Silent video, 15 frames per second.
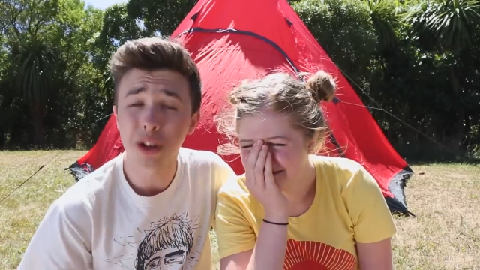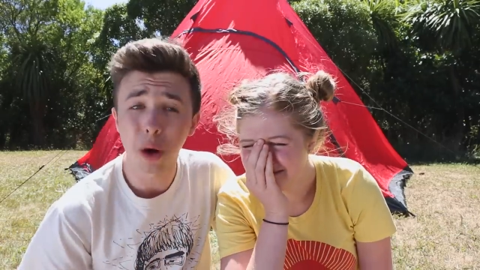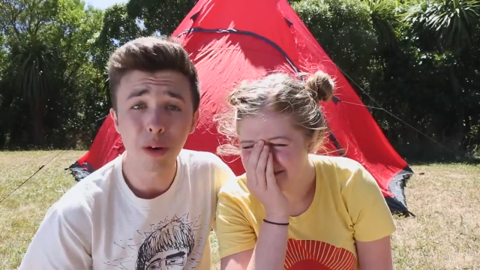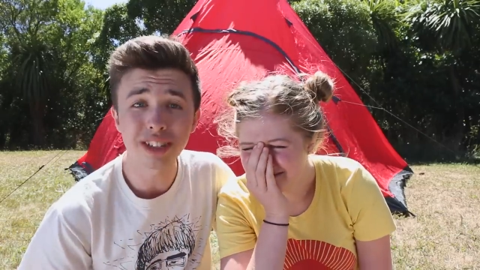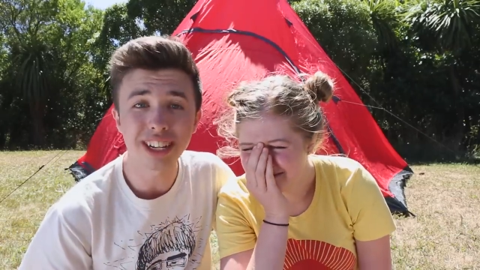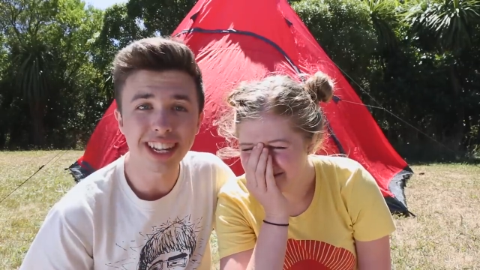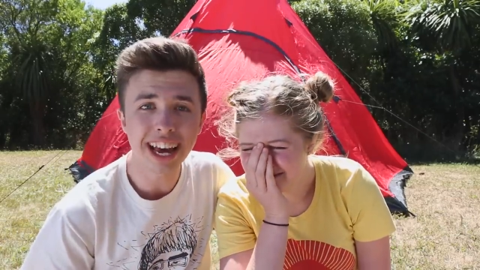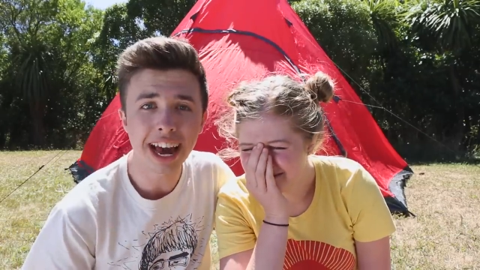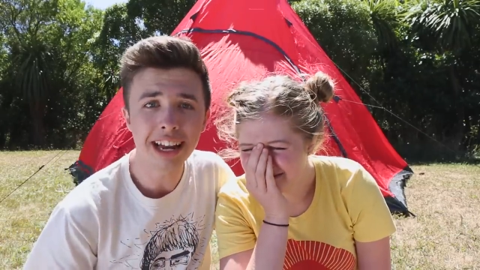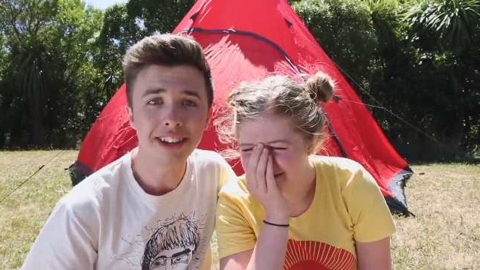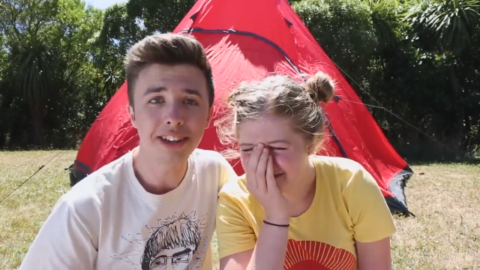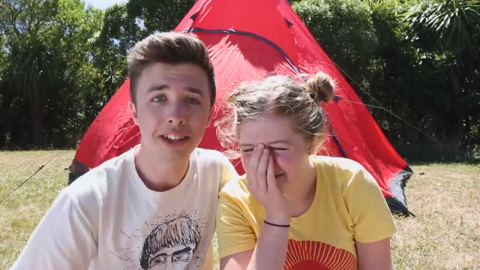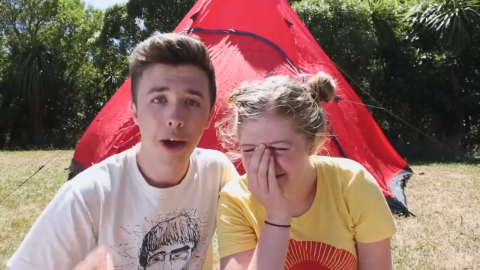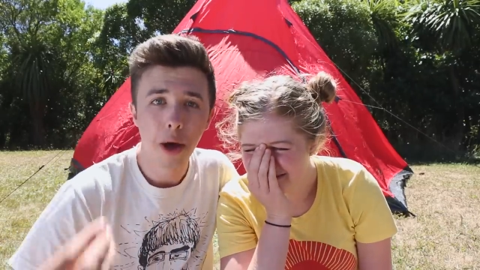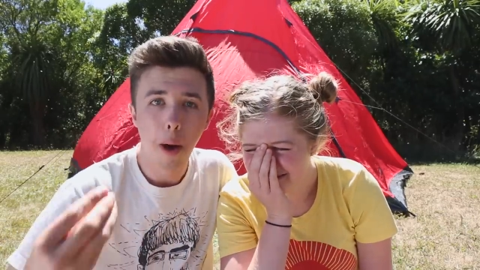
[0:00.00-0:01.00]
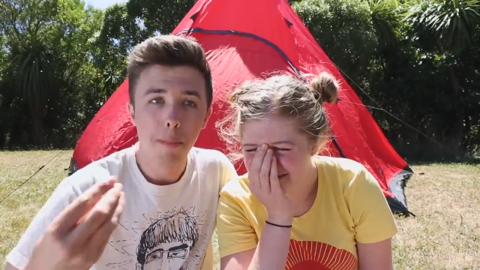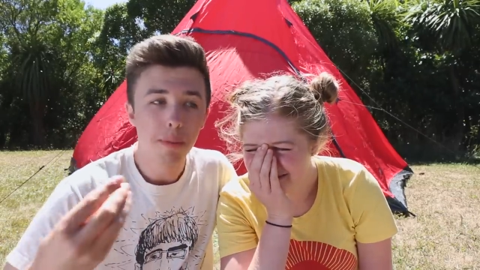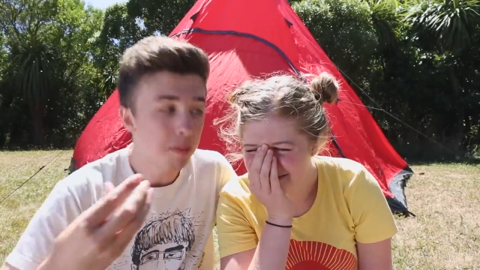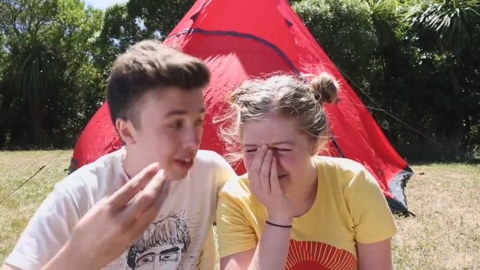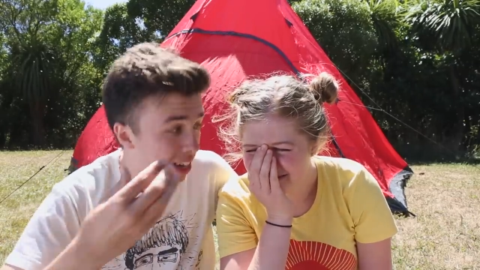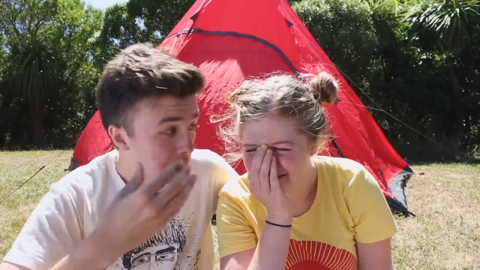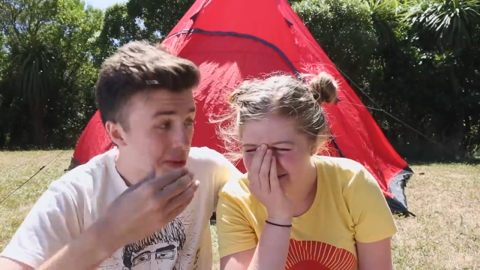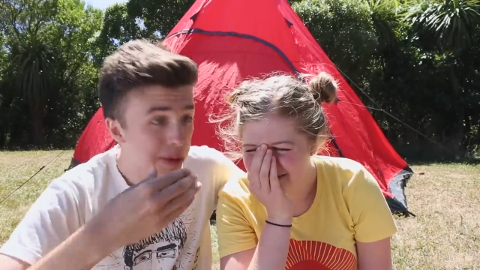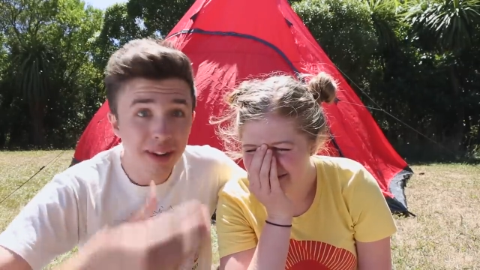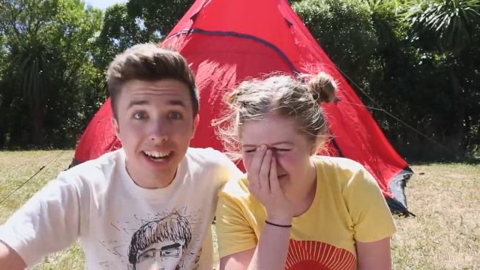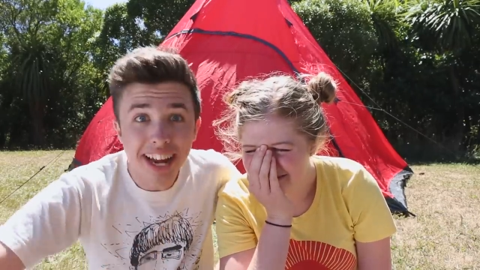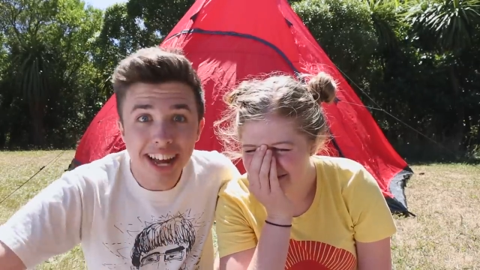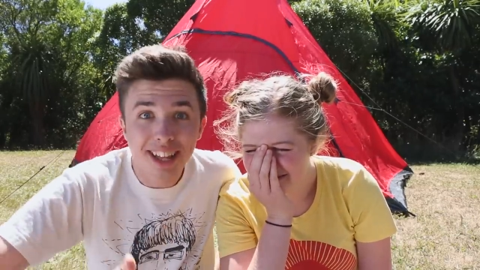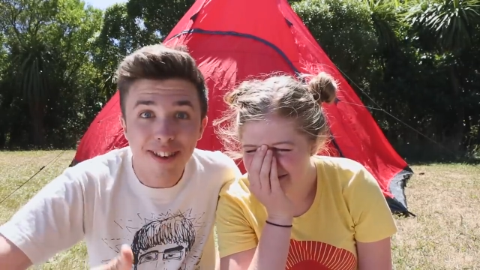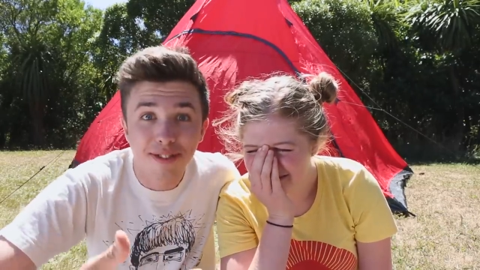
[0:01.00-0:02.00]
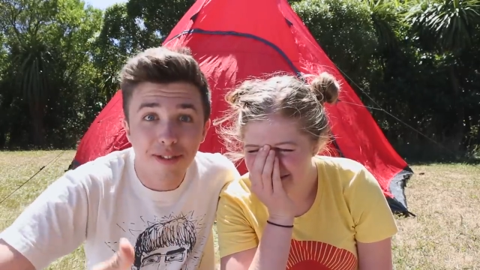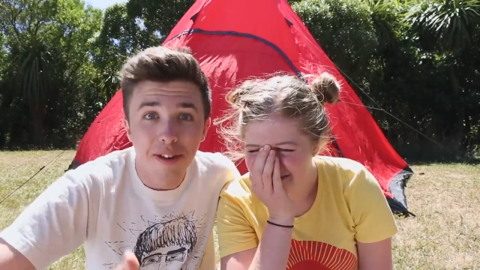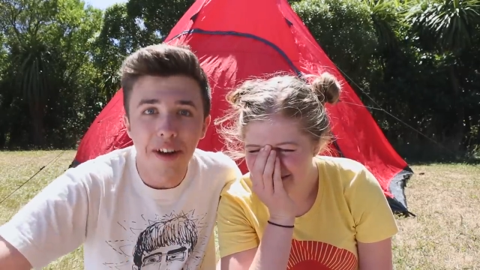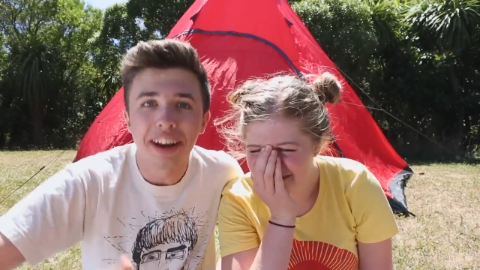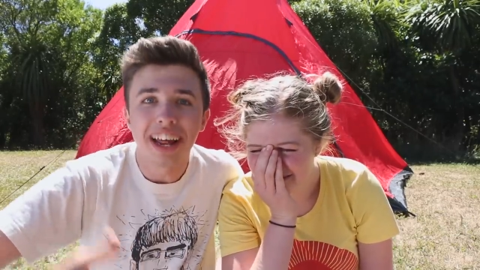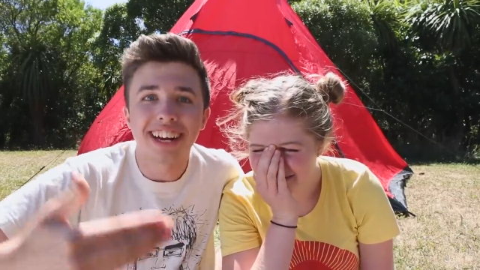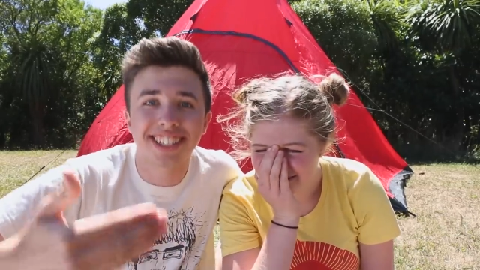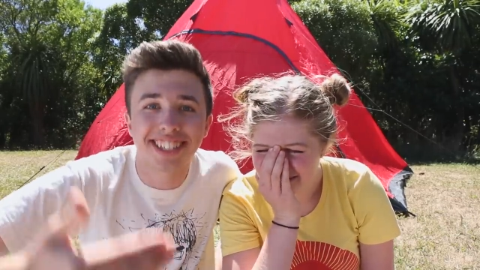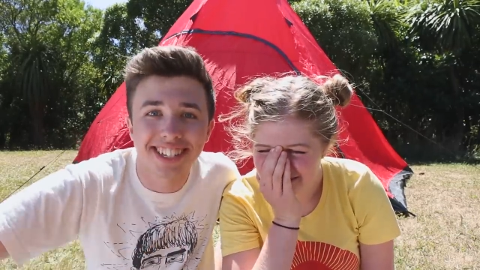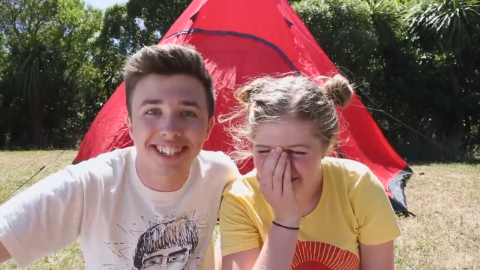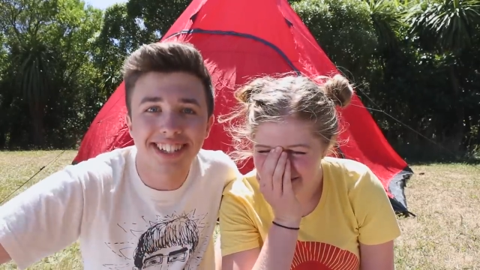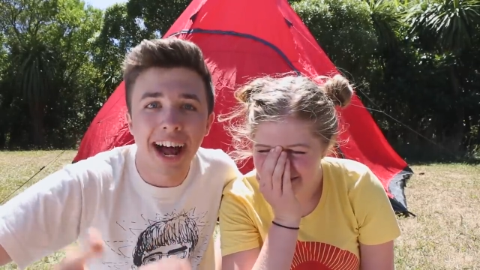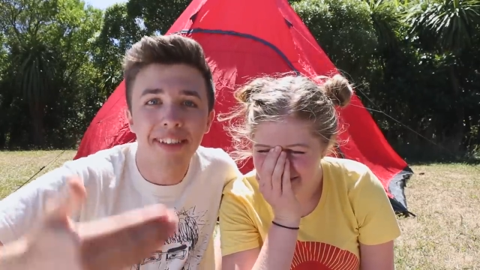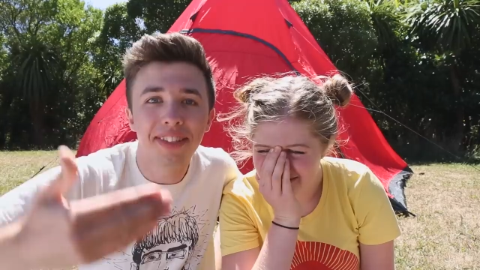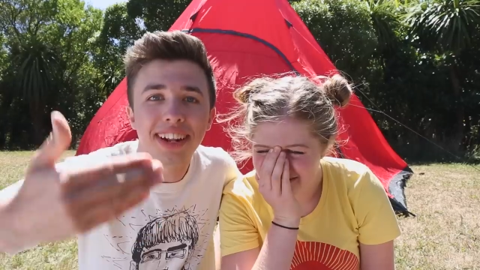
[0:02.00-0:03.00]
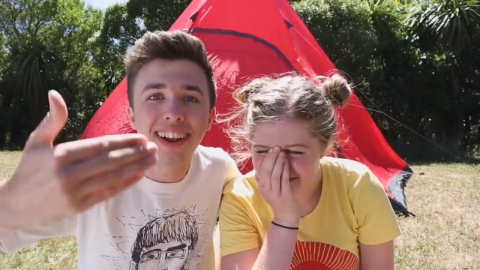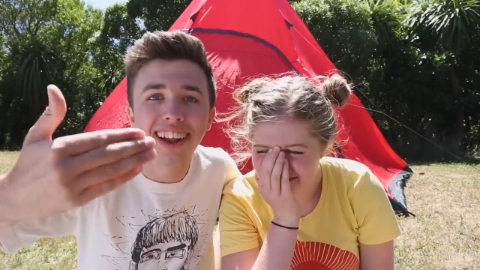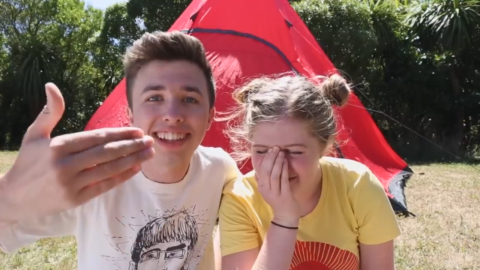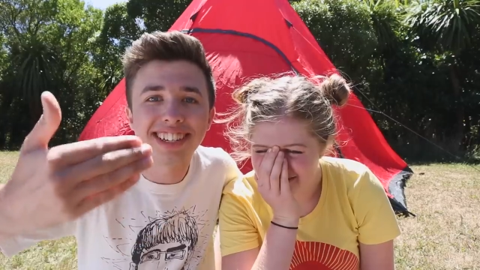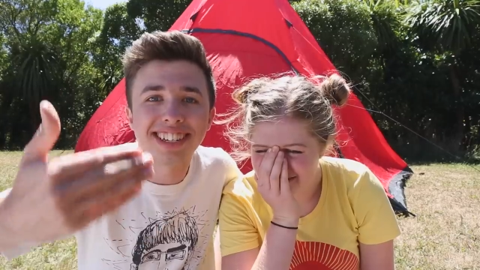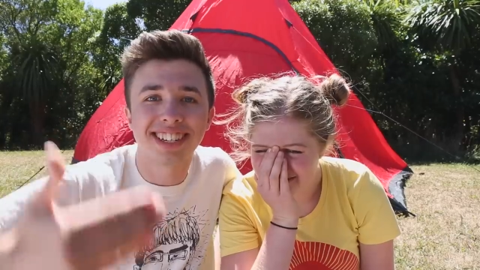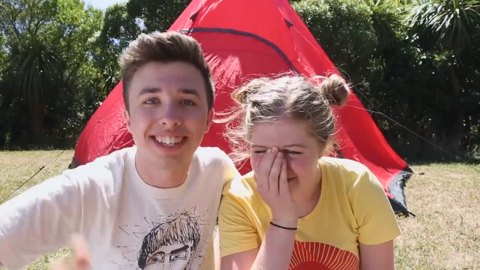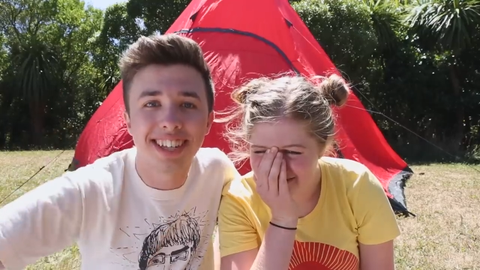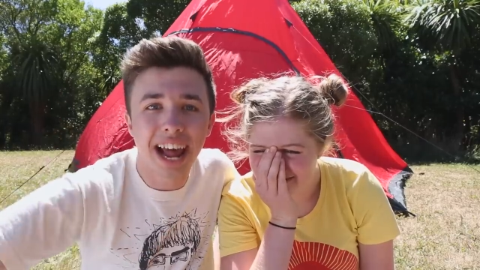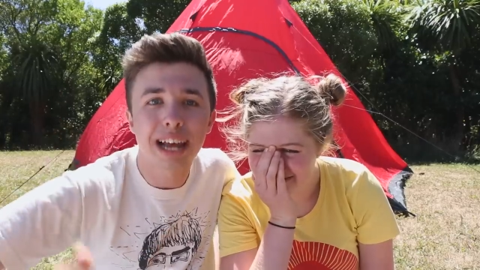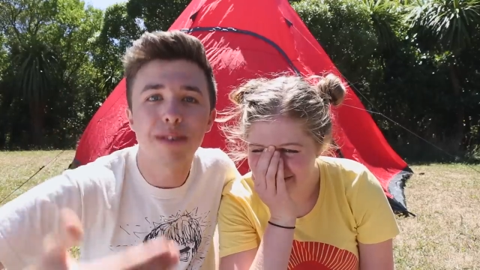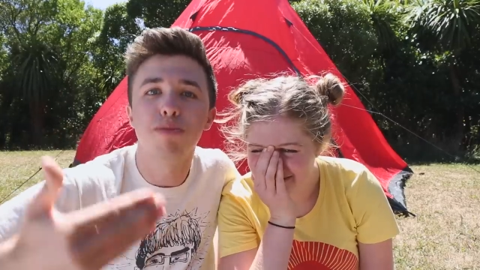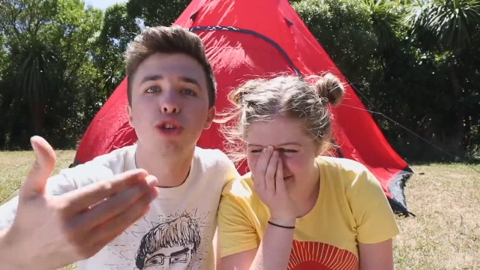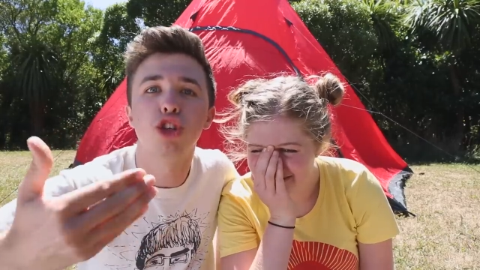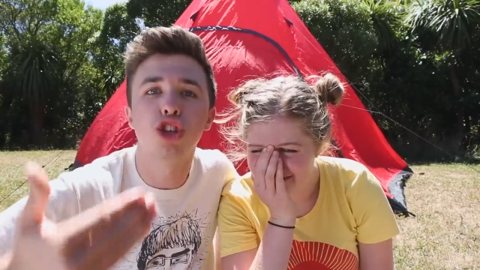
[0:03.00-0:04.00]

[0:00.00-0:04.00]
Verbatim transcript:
Speaker 1: songs in the end, but because we were near the front, it just sounded like the same